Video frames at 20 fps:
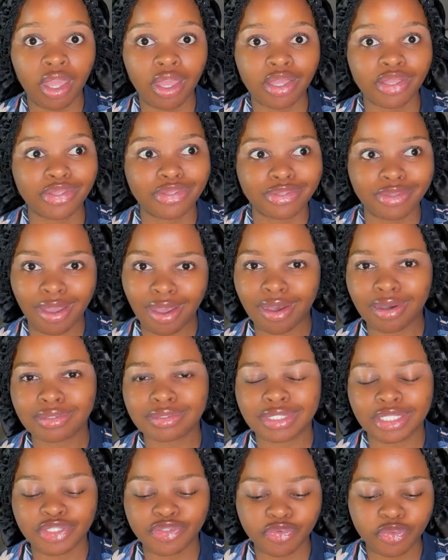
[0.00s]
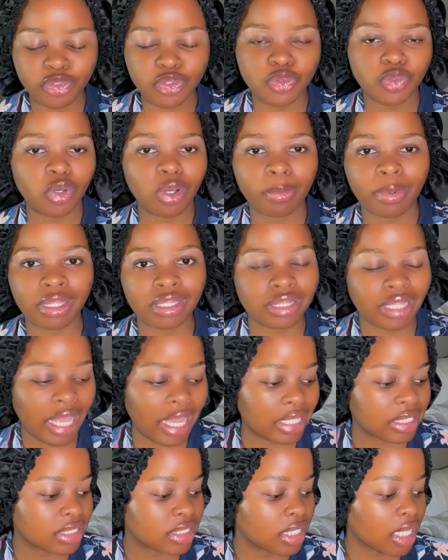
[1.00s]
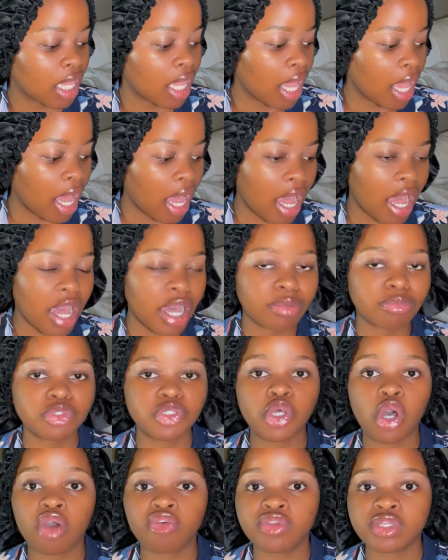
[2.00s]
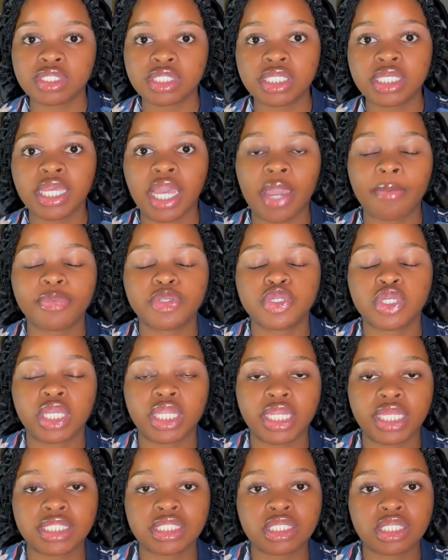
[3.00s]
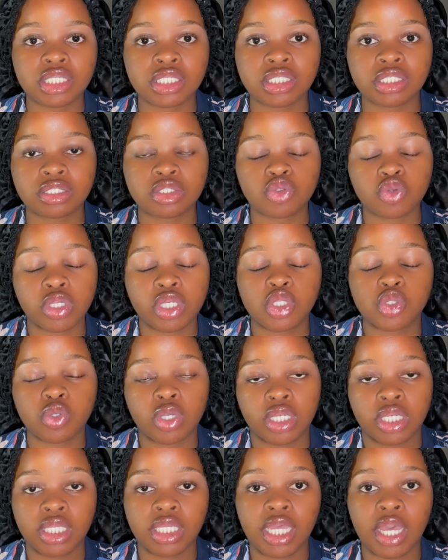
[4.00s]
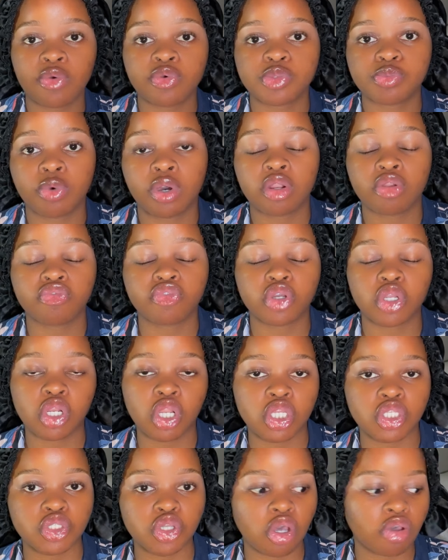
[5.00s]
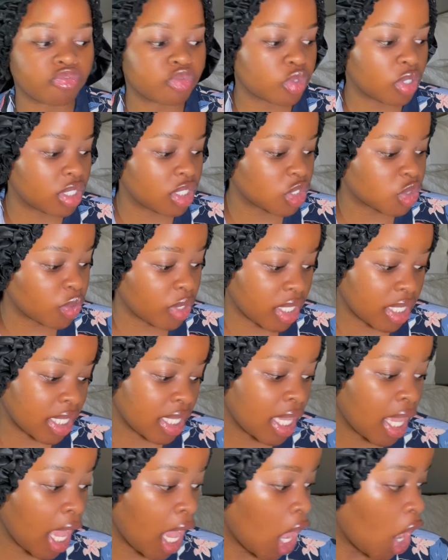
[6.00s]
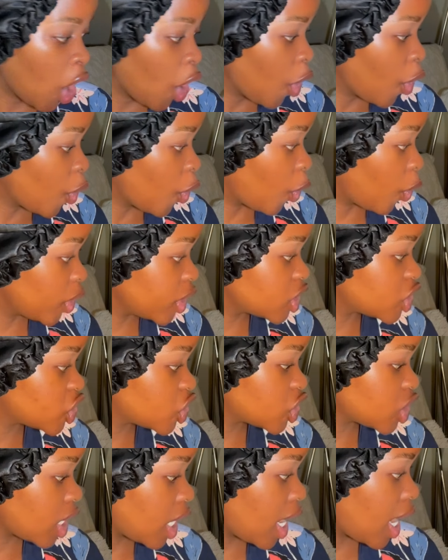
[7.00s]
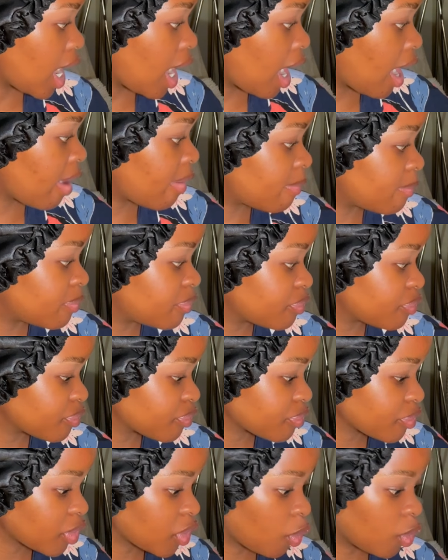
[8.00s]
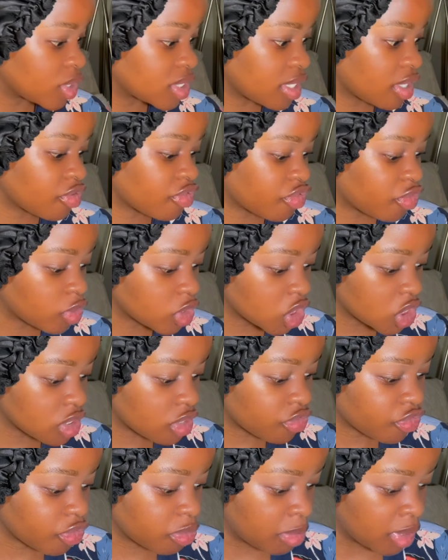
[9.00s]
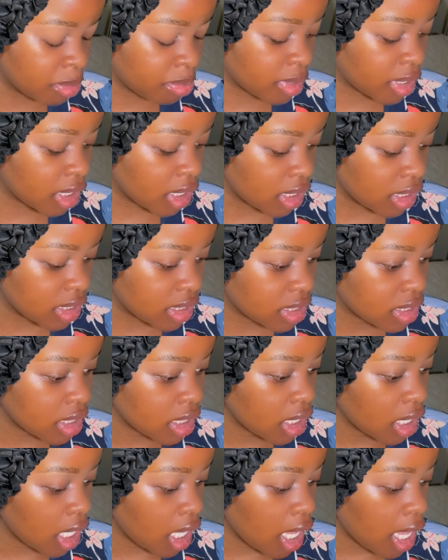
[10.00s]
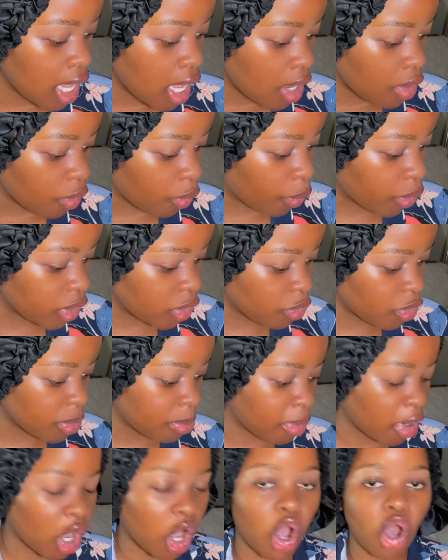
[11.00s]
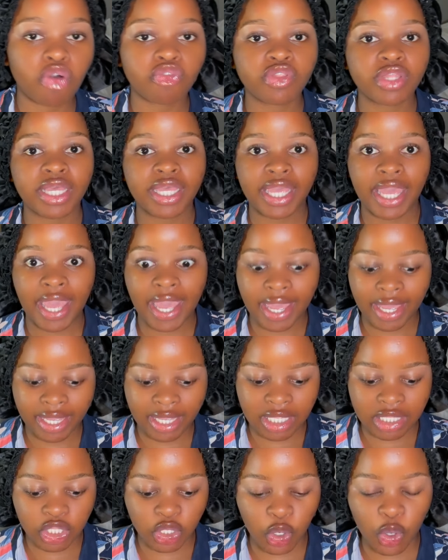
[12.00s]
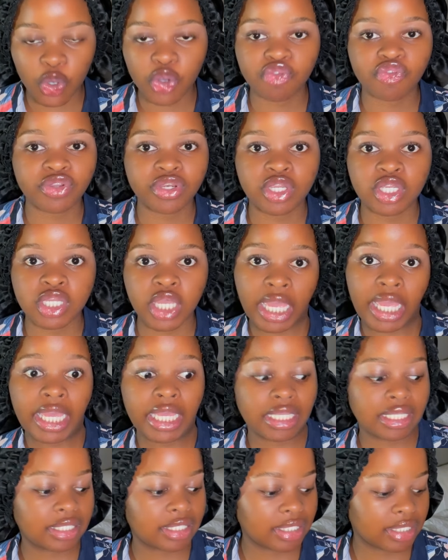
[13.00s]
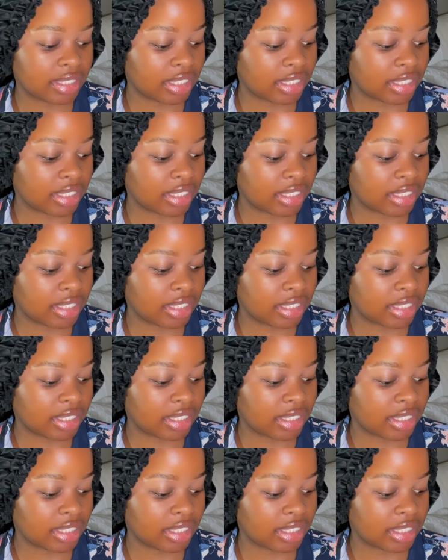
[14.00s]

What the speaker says: yeah, let's first talk about that. So obviously I matriculated in 2020. I was part of the class of 2020, which was unfortunate for me because we were part of the gang, the COVID gang,